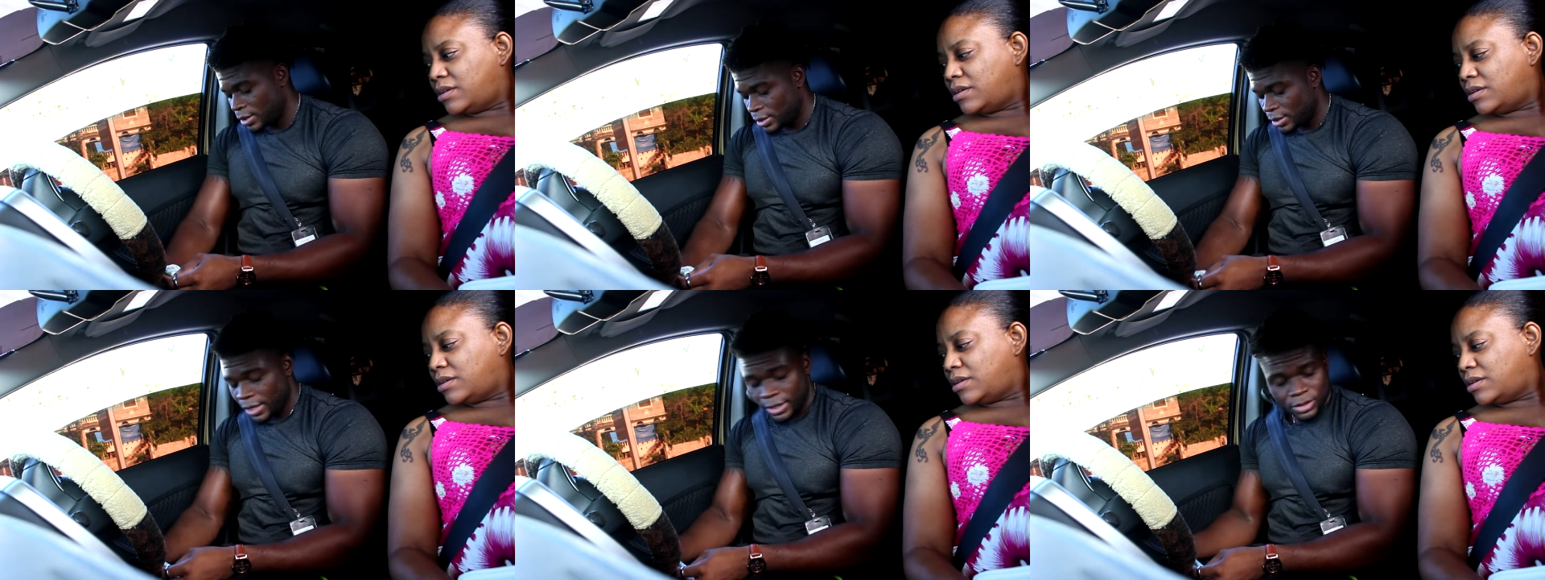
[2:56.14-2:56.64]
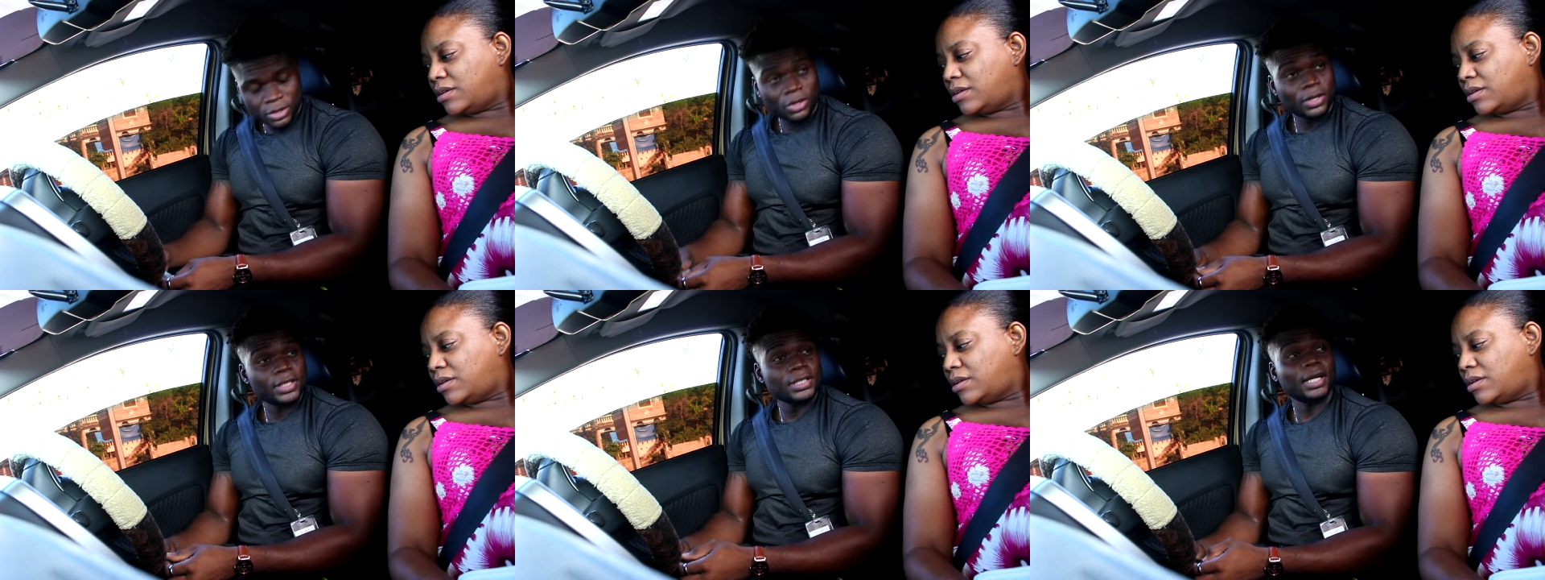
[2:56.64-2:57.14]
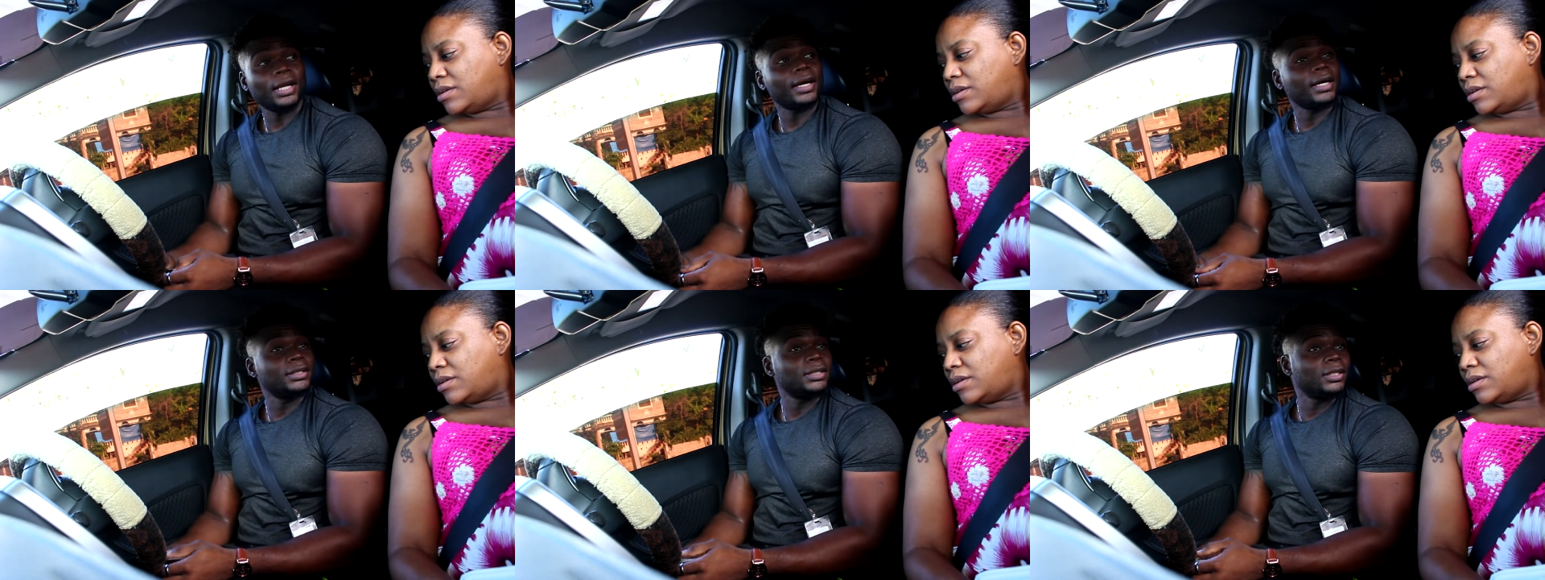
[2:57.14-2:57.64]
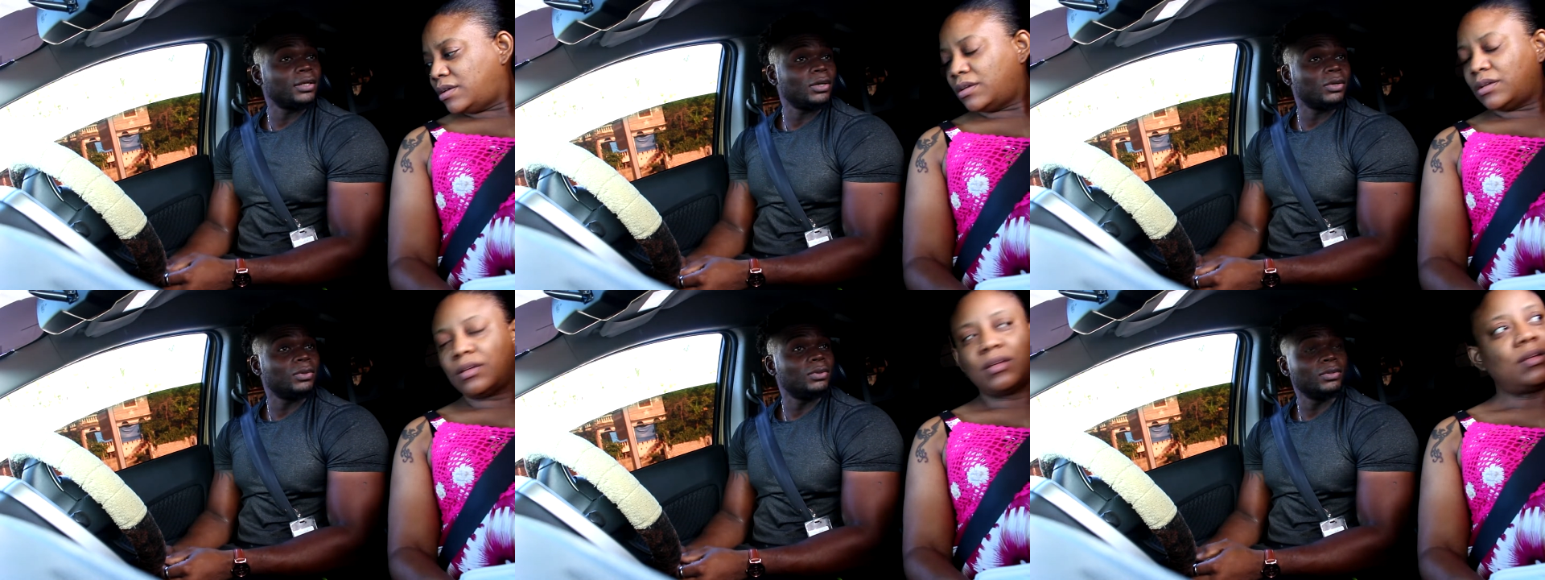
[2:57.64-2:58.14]
Speaker 1: Yeah, so it's not like I say,
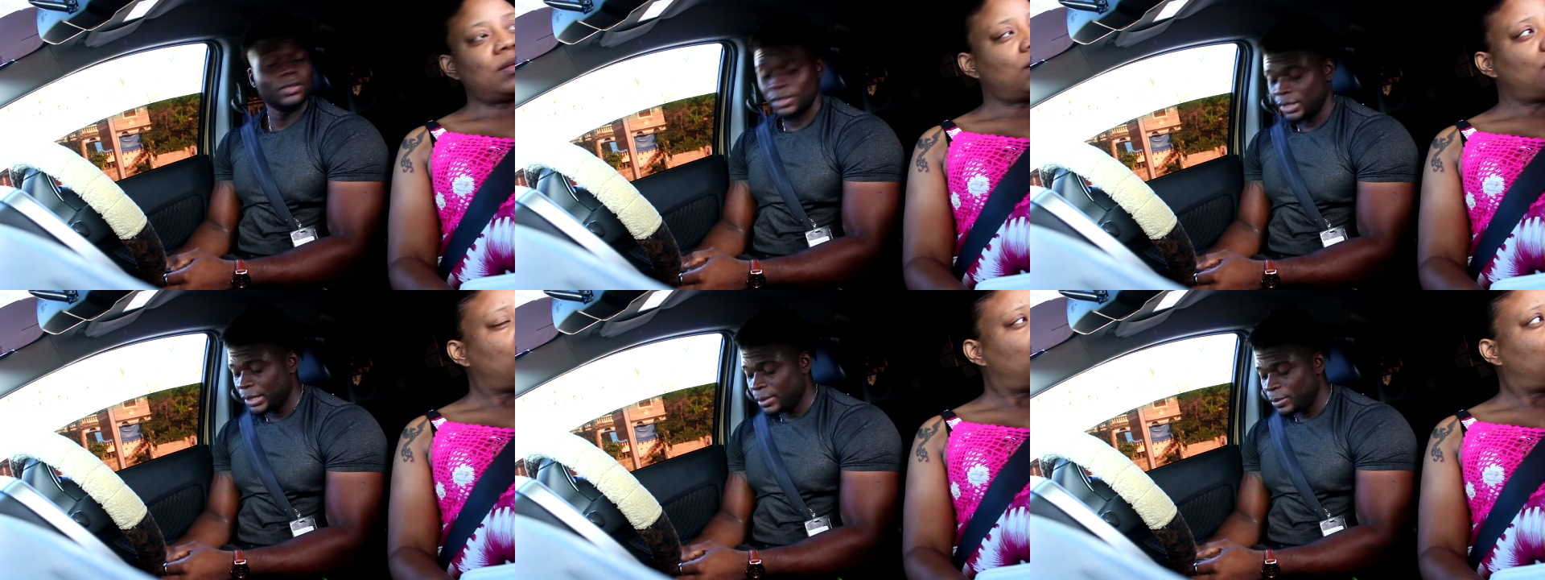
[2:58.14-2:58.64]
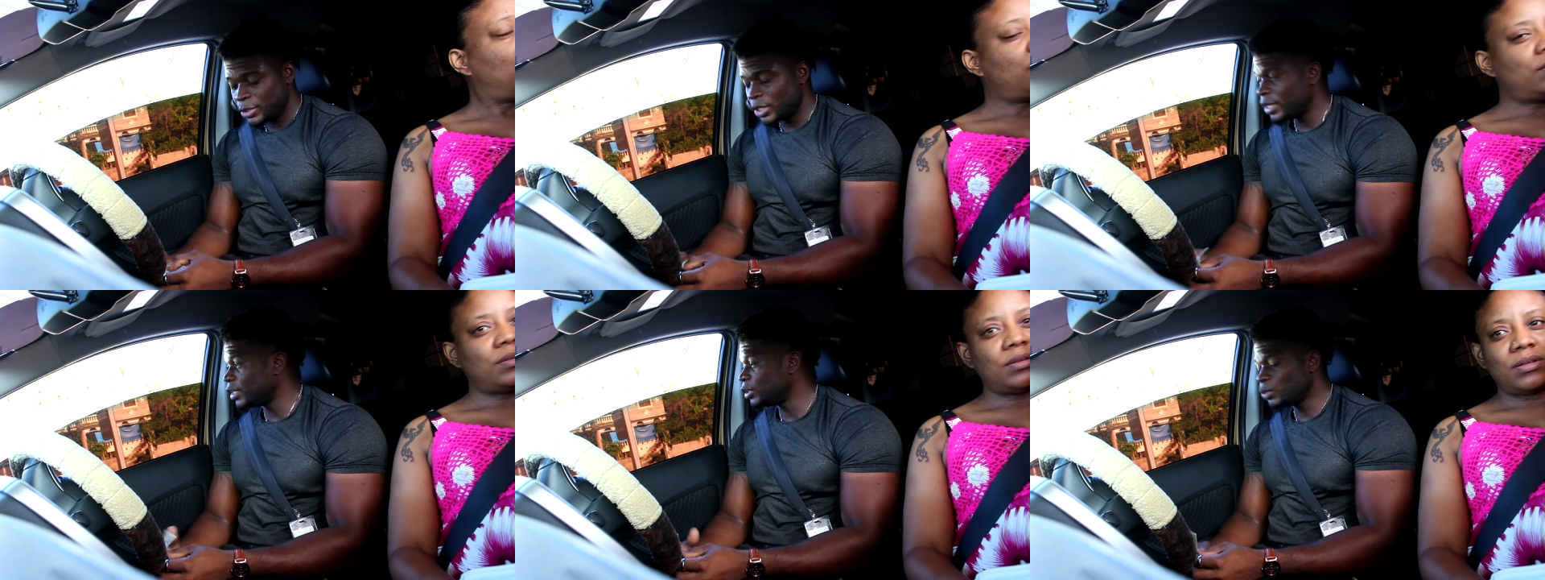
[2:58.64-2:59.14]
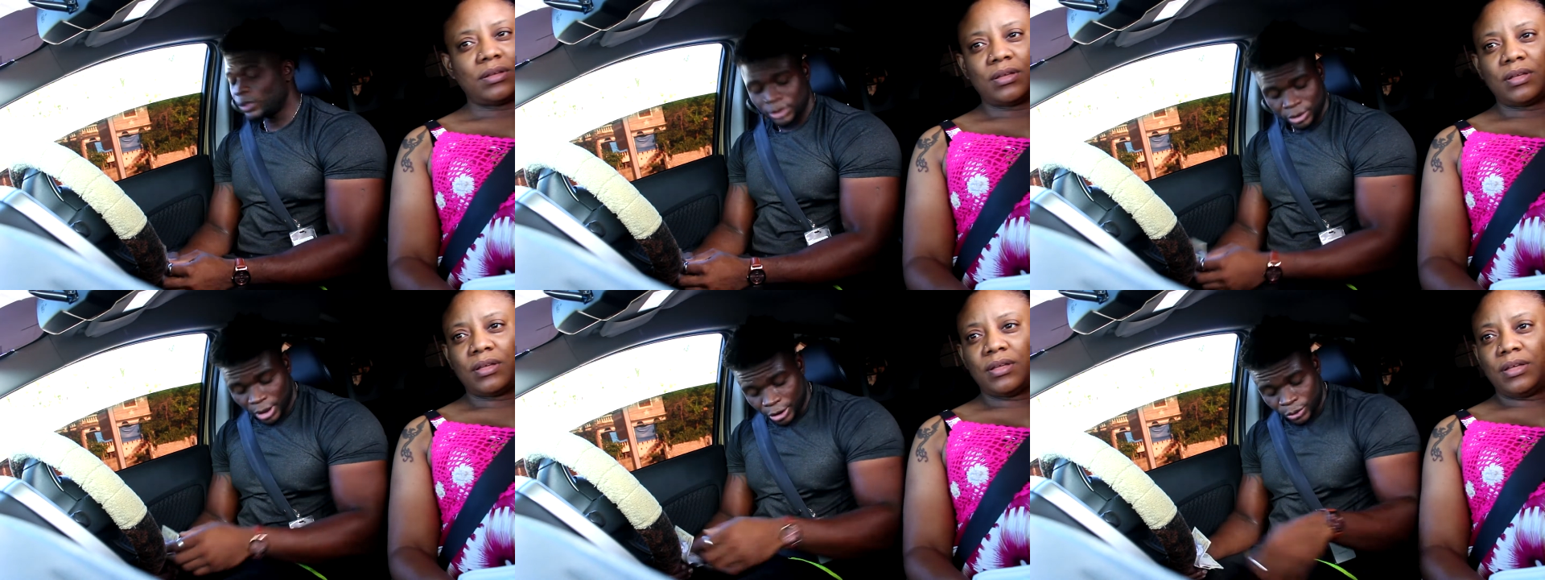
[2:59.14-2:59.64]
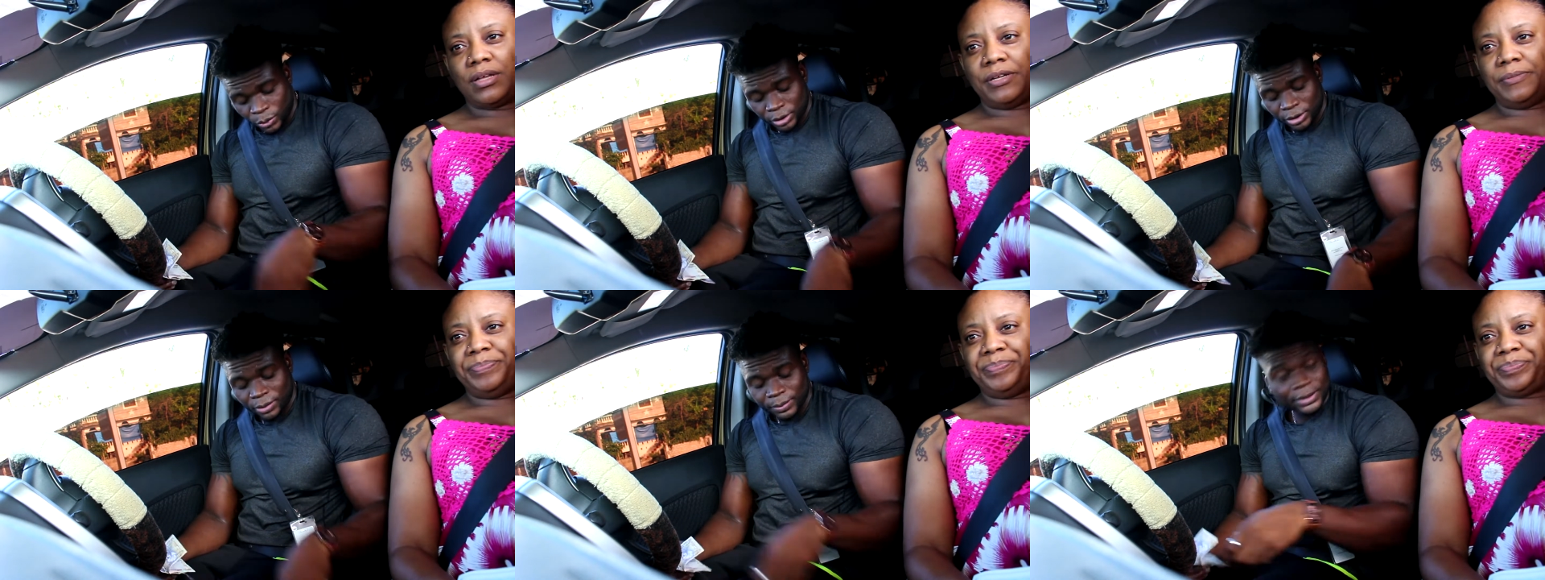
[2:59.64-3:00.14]
yo, we shouldn't show
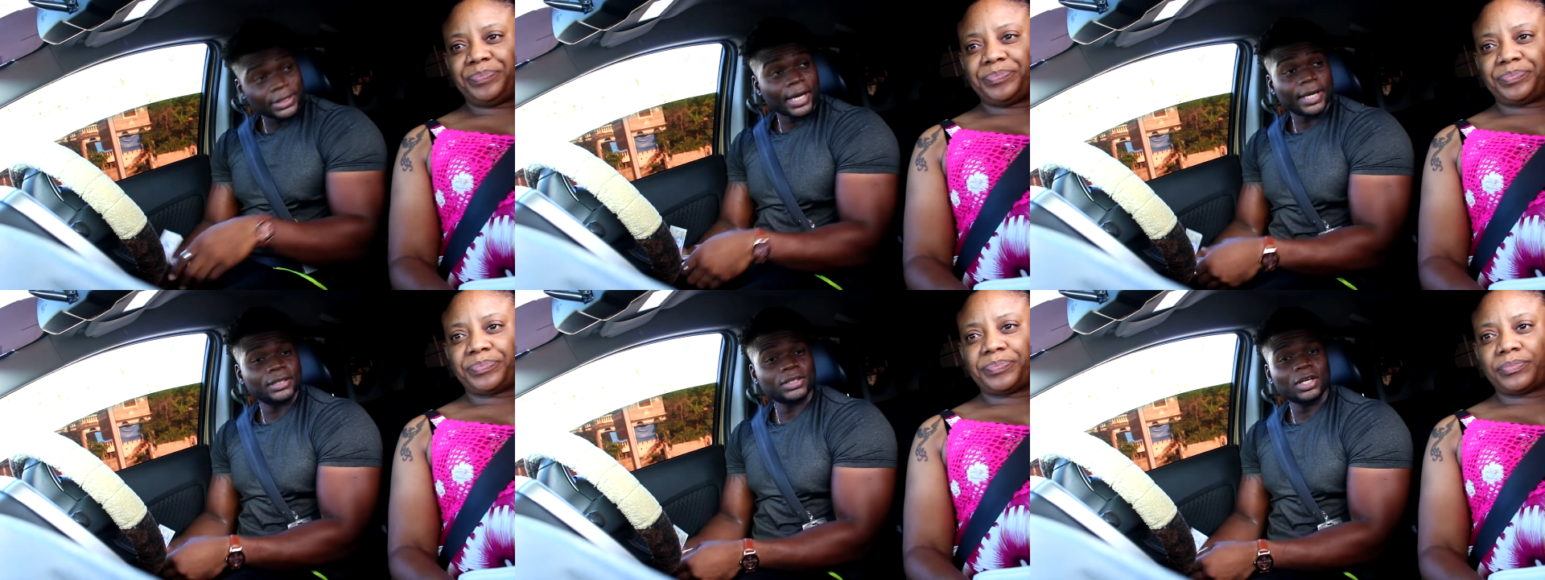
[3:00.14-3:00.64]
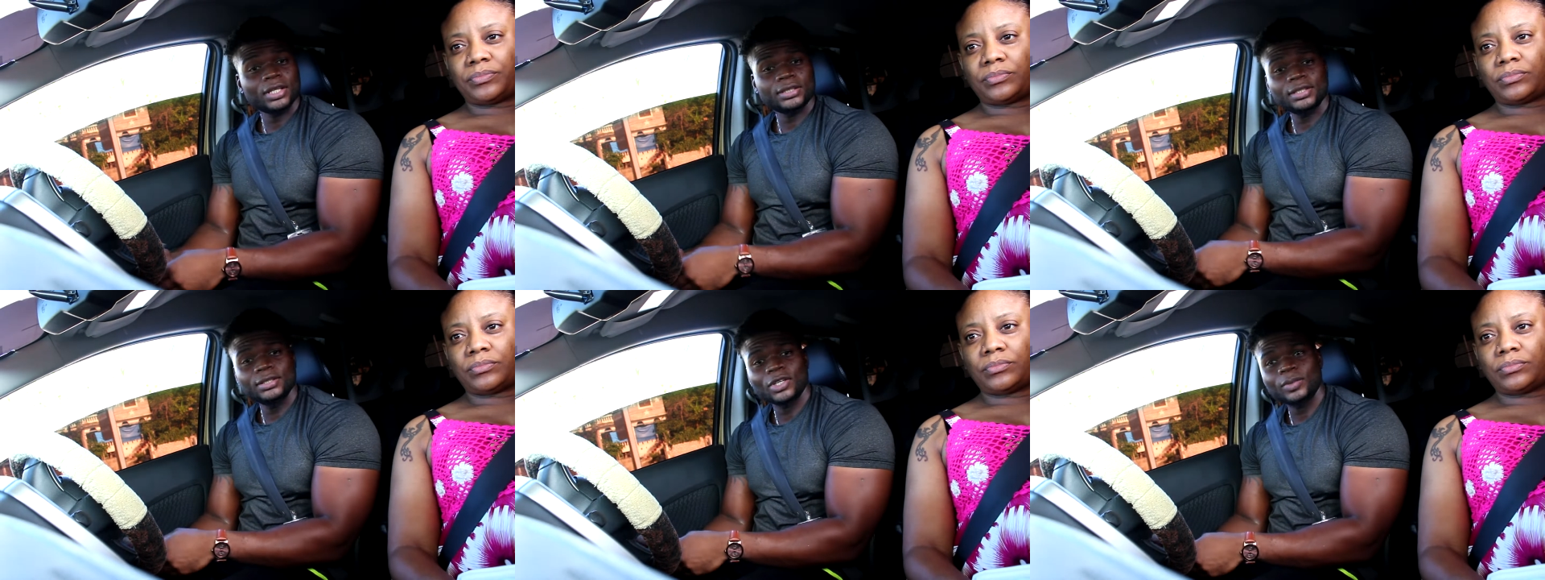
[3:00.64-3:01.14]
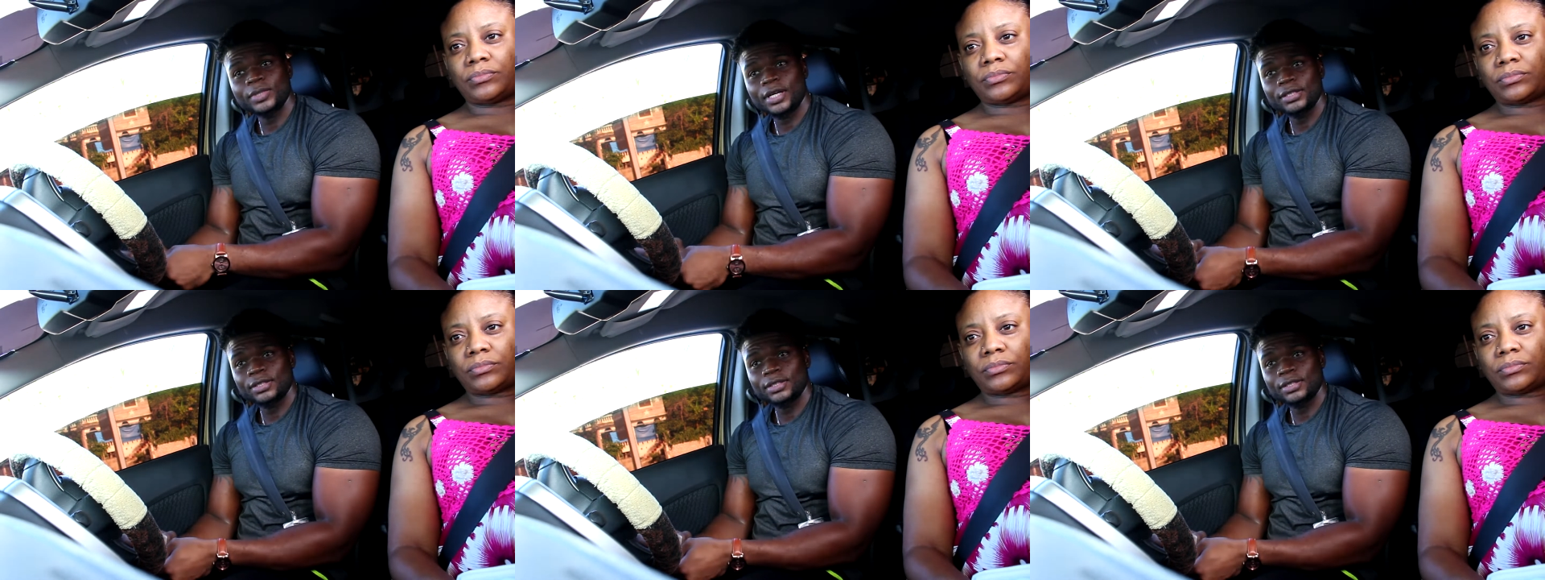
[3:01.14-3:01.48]
some signs or symptoms or